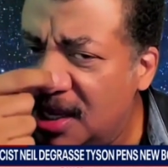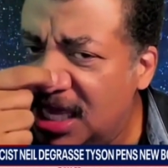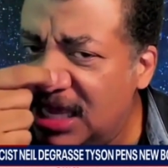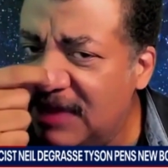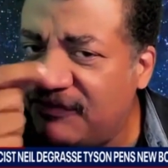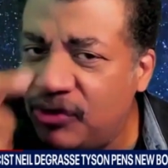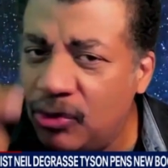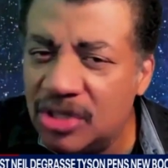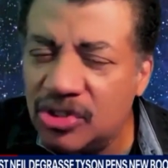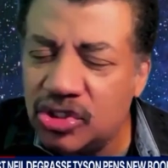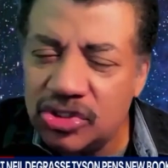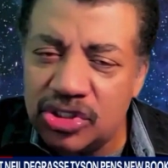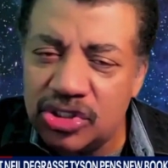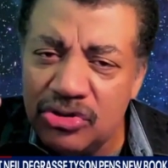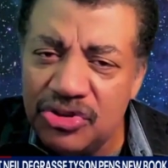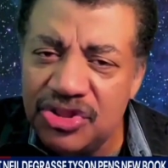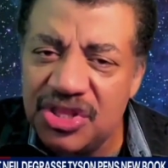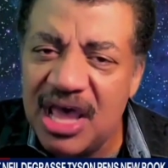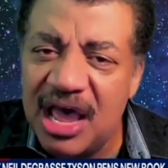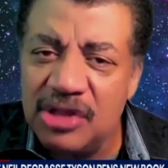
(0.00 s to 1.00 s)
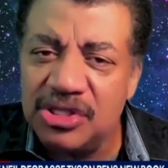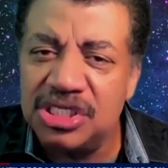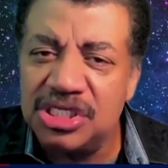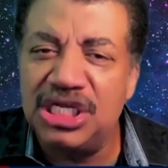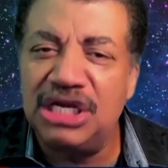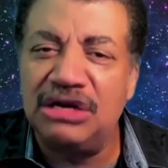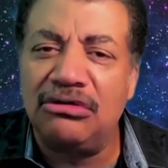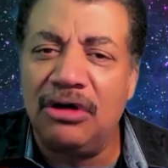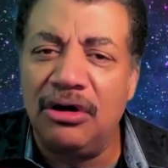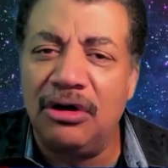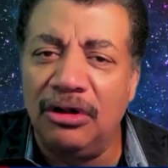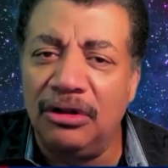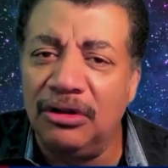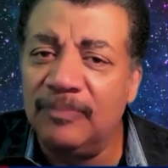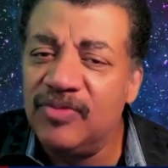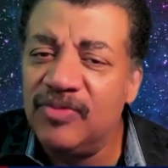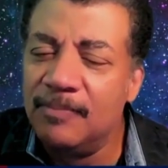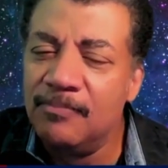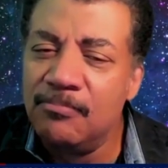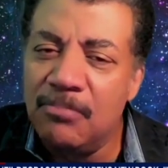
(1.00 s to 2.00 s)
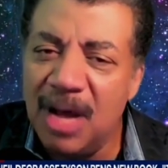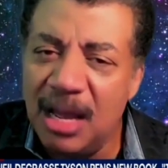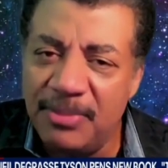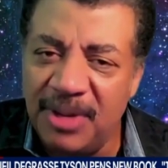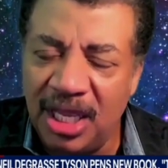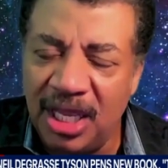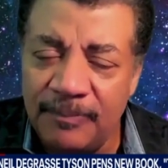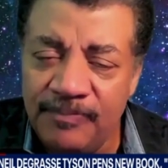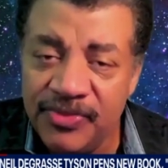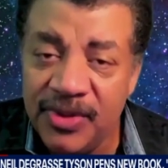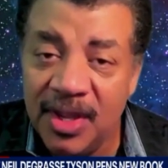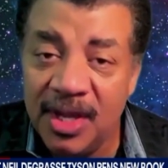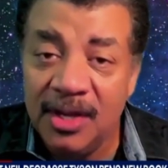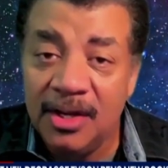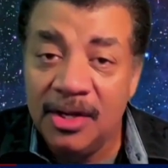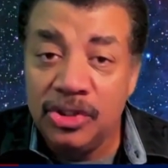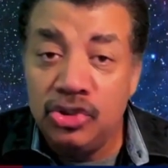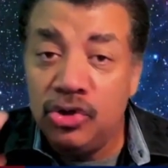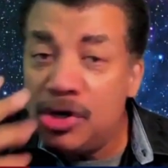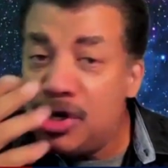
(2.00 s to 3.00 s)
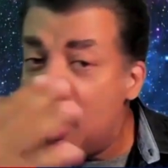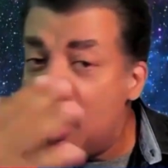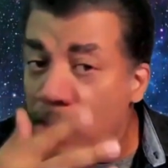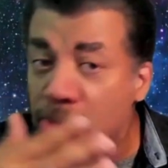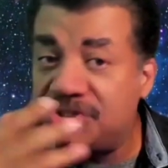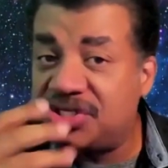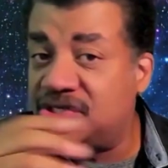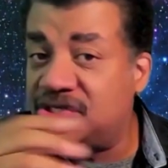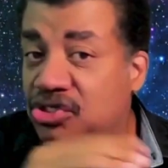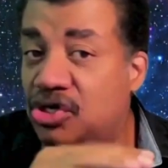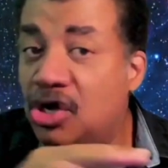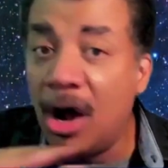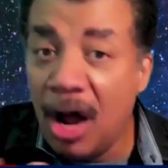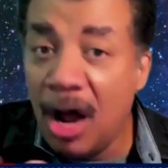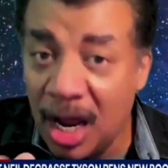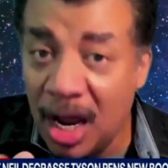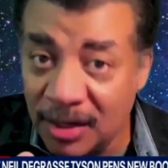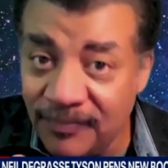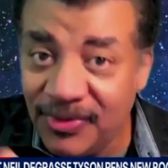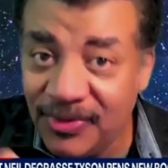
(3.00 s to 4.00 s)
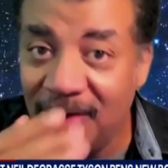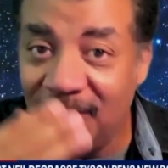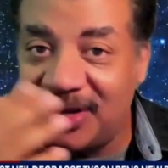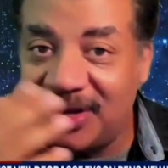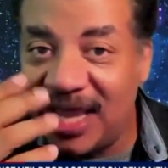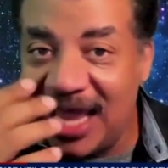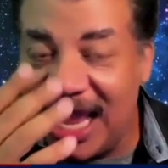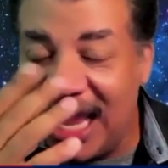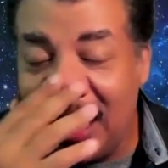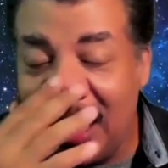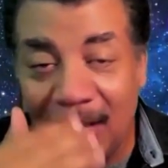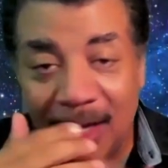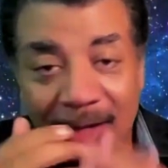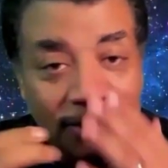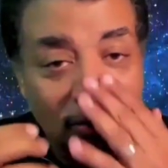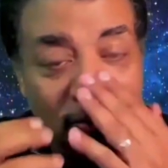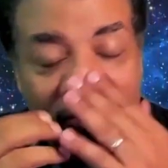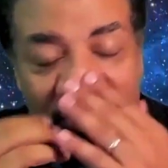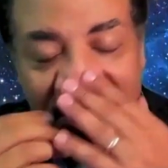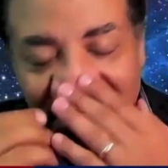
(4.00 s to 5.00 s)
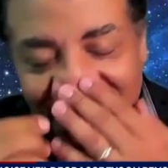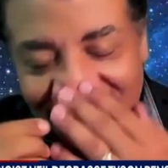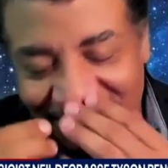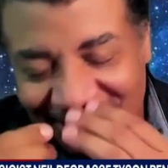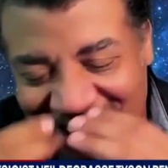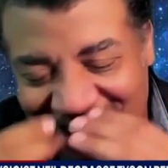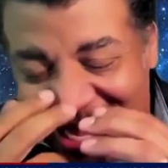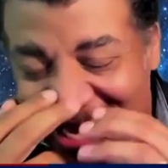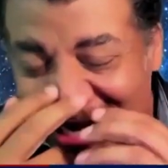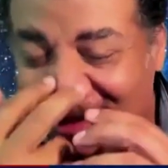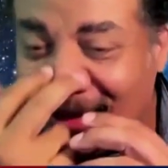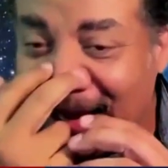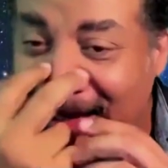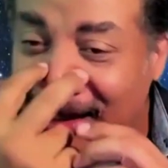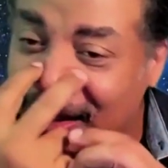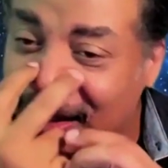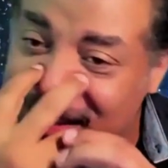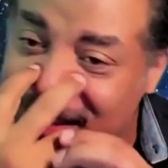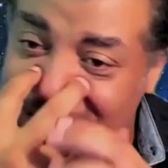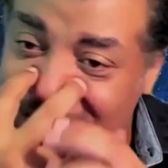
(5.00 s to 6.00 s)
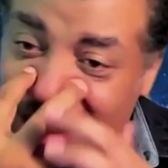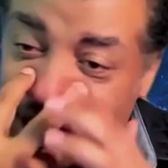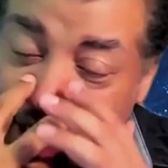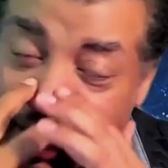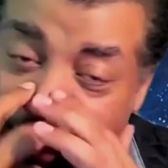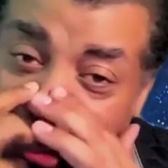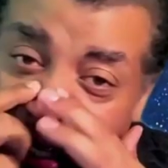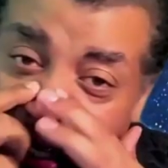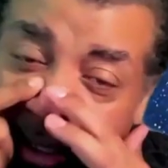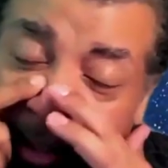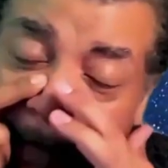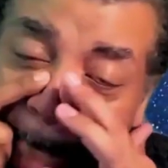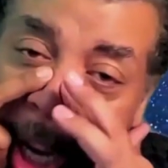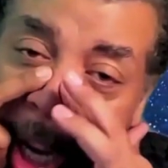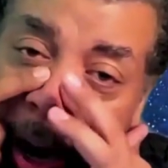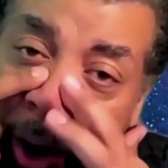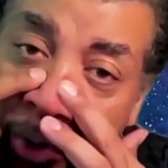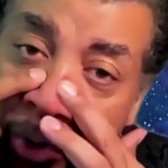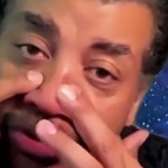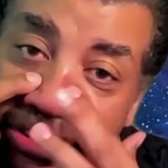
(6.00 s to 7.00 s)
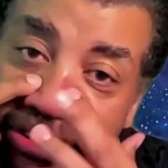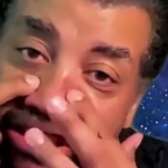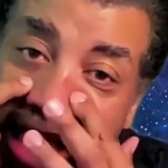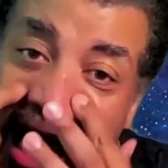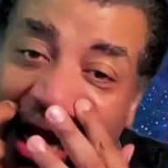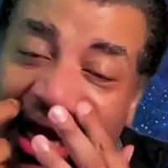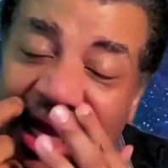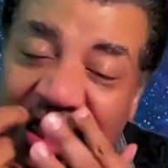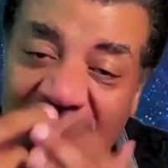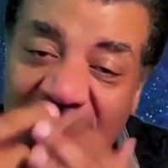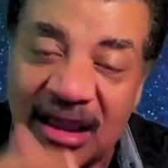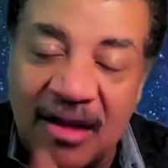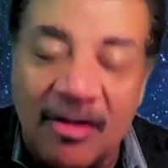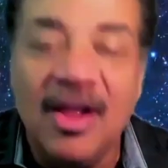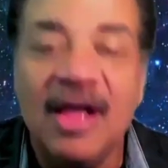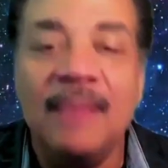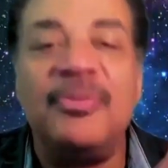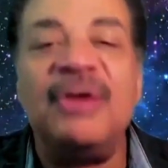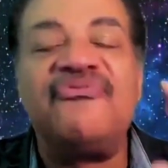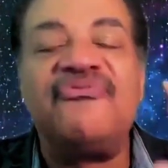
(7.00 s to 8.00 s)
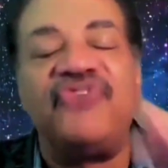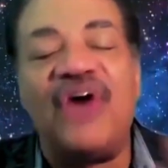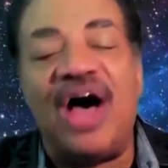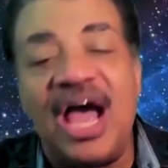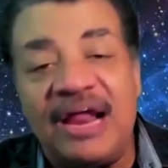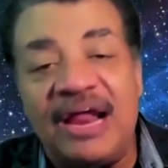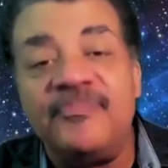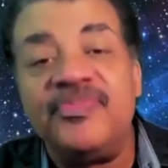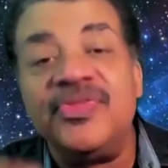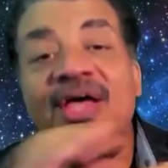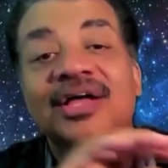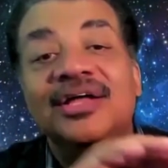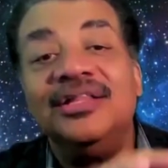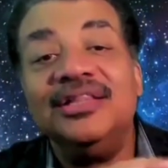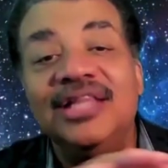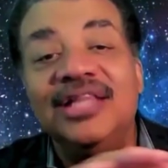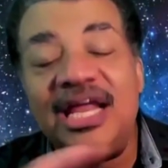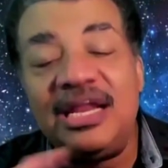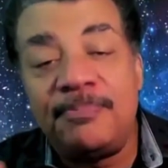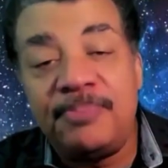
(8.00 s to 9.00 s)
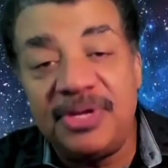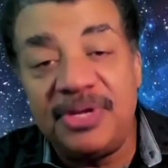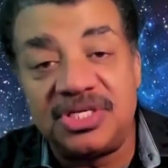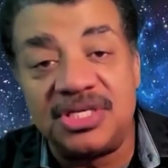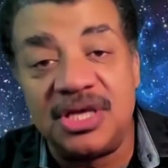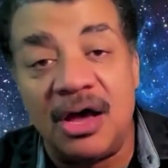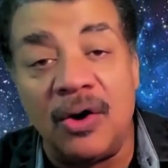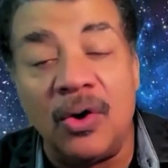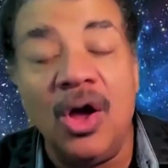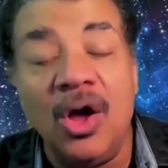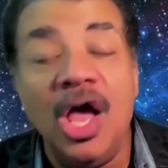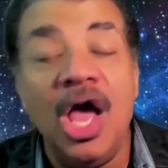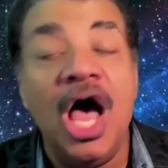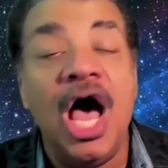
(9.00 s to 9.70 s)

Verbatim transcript: If you're a two thousand year old mummy, your nose is gone, right? Okay? Yeah. You, you got it like a, the, the bone socket there, but fine, let it be so.